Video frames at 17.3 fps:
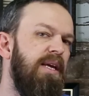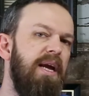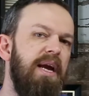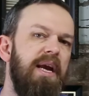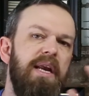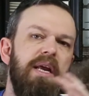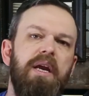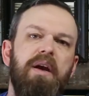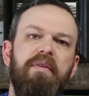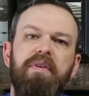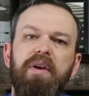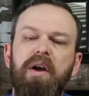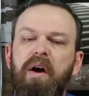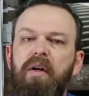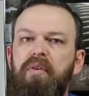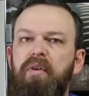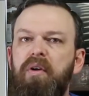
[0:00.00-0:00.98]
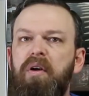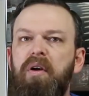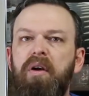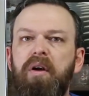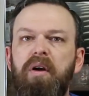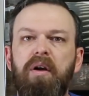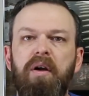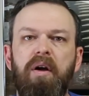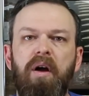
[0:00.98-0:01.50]
any of the
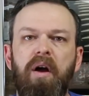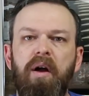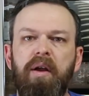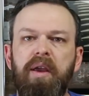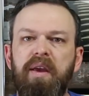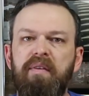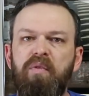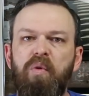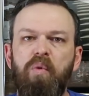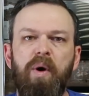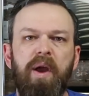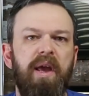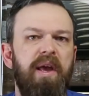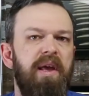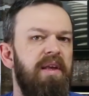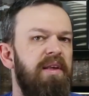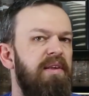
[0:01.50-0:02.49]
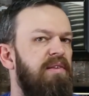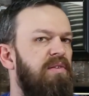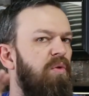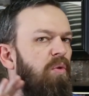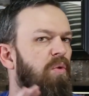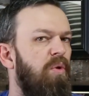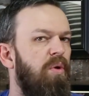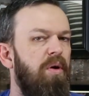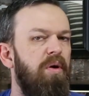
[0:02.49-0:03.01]
other giveaways
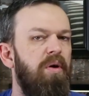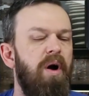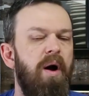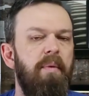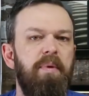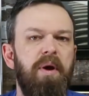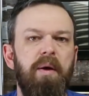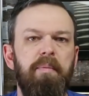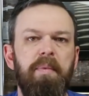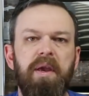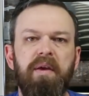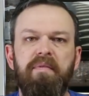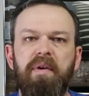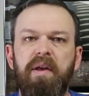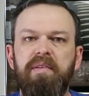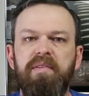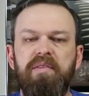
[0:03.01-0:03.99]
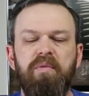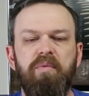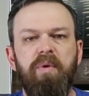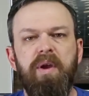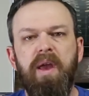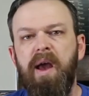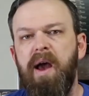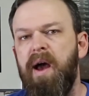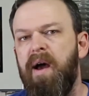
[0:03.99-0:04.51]
or upcoming events that
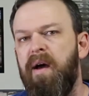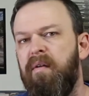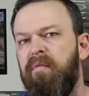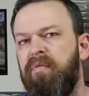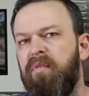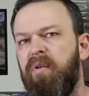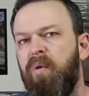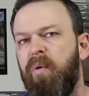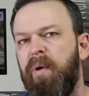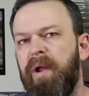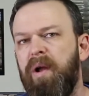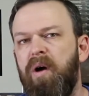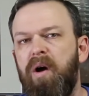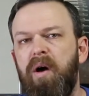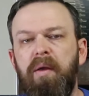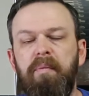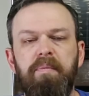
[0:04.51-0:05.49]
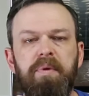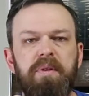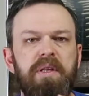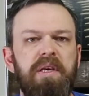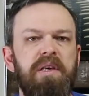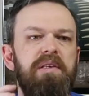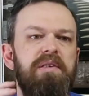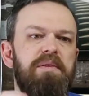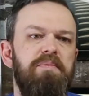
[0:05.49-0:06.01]
we have going on,
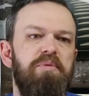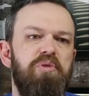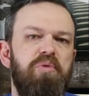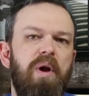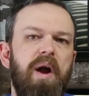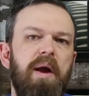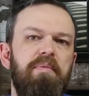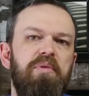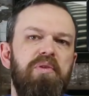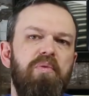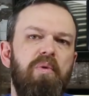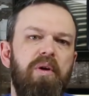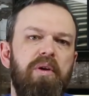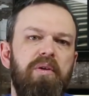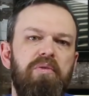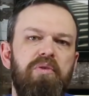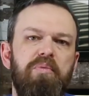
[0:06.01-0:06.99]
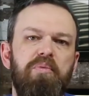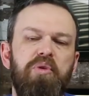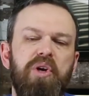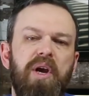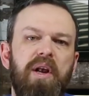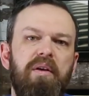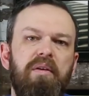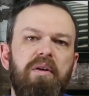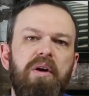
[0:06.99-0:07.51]
please subscribe to our YouTube
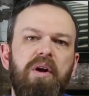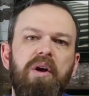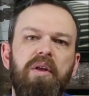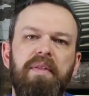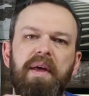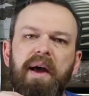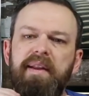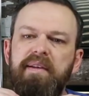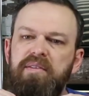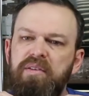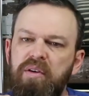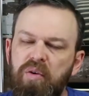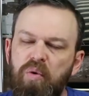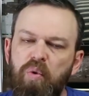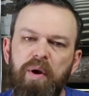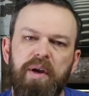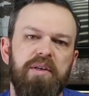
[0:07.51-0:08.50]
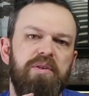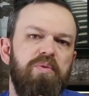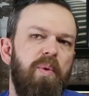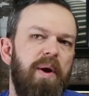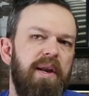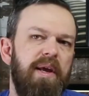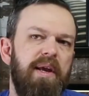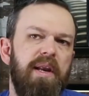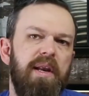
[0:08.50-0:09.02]
channel. That is the quickest
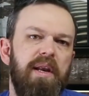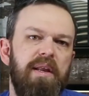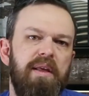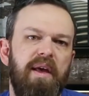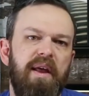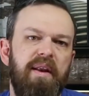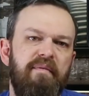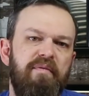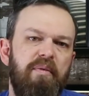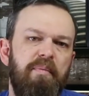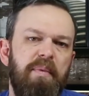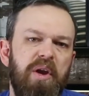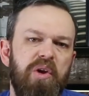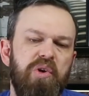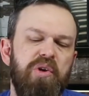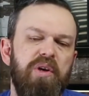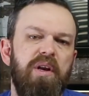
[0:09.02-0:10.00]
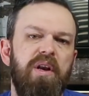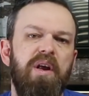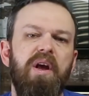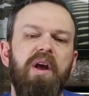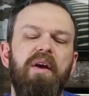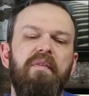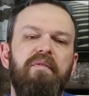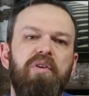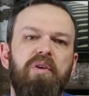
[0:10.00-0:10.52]
way to get any of that information.
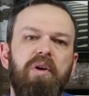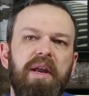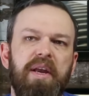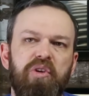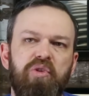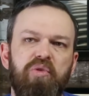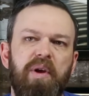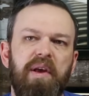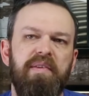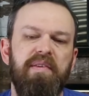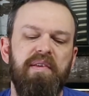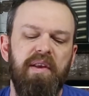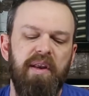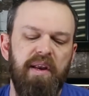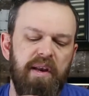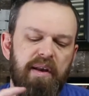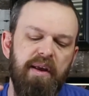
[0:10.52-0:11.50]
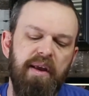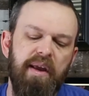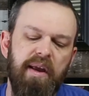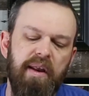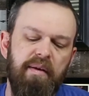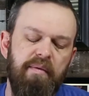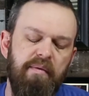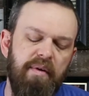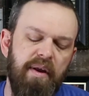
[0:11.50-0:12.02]
If you're interested in
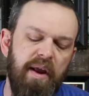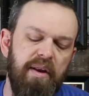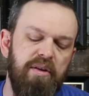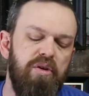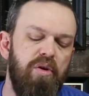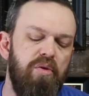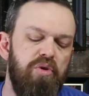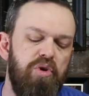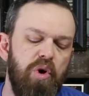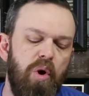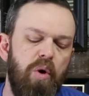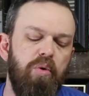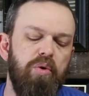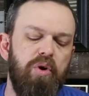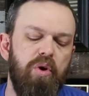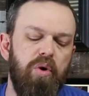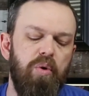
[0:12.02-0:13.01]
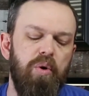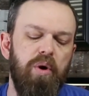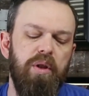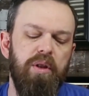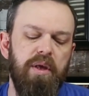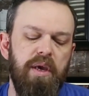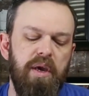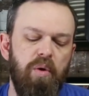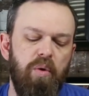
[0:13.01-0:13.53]
and you don't
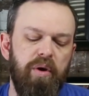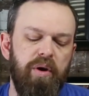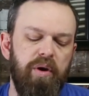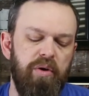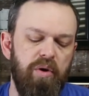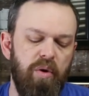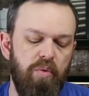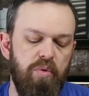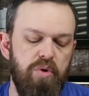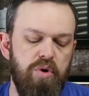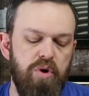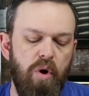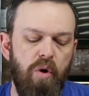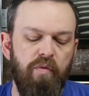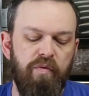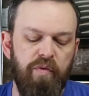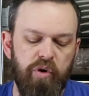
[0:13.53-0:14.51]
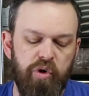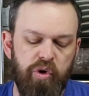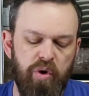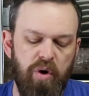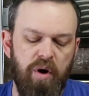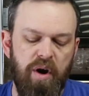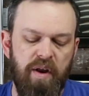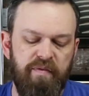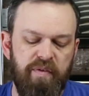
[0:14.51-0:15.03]
currently, or you don't know for
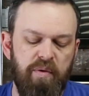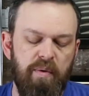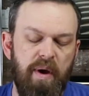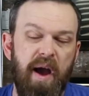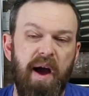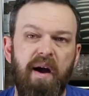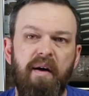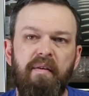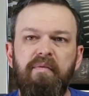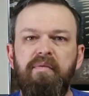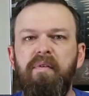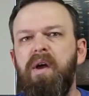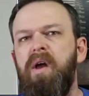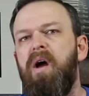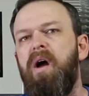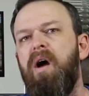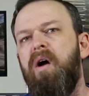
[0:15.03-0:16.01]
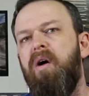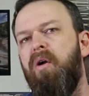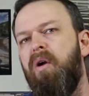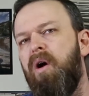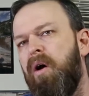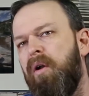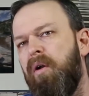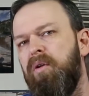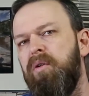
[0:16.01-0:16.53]
sure if you are
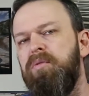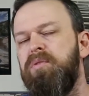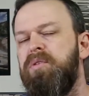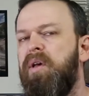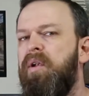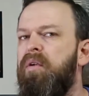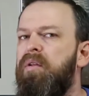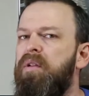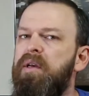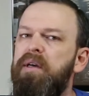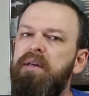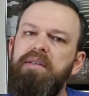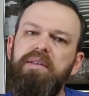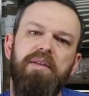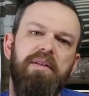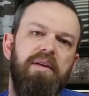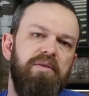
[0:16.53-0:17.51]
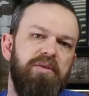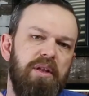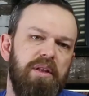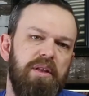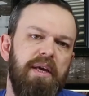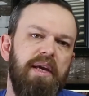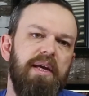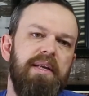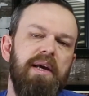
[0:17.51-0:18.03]
on our newsletter list, there's a
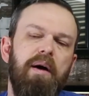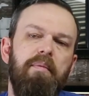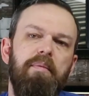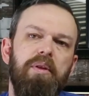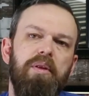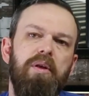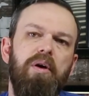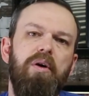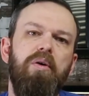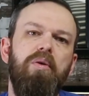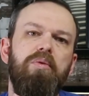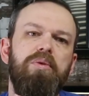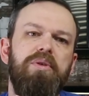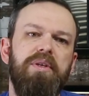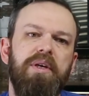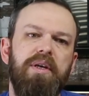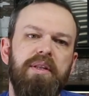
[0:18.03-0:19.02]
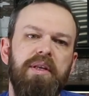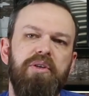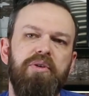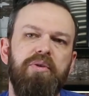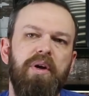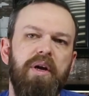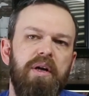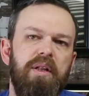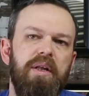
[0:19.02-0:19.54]
link down below that
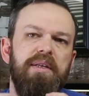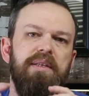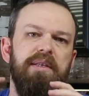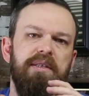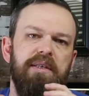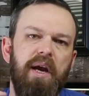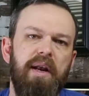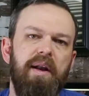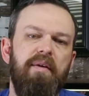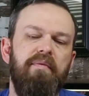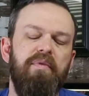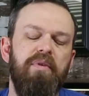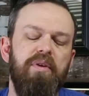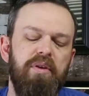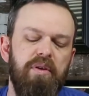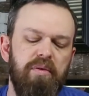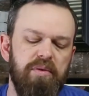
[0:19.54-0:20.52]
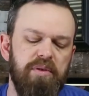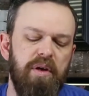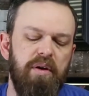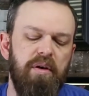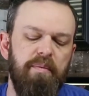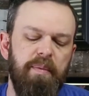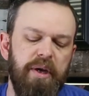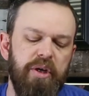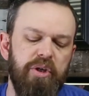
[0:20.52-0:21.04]
you can click to sign up for the newsletter
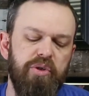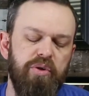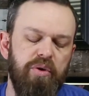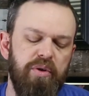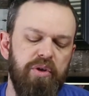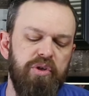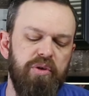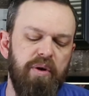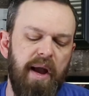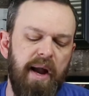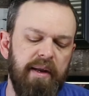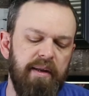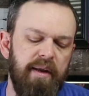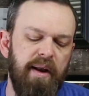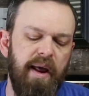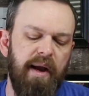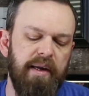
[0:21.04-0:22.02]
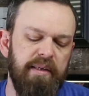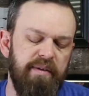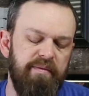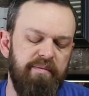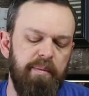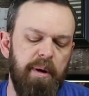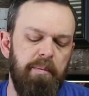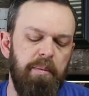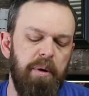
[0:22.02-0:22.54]
to make sure that you're an active
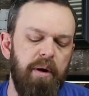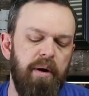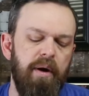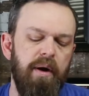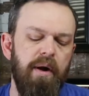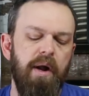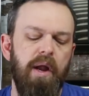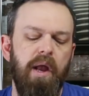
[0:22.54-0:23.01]
member.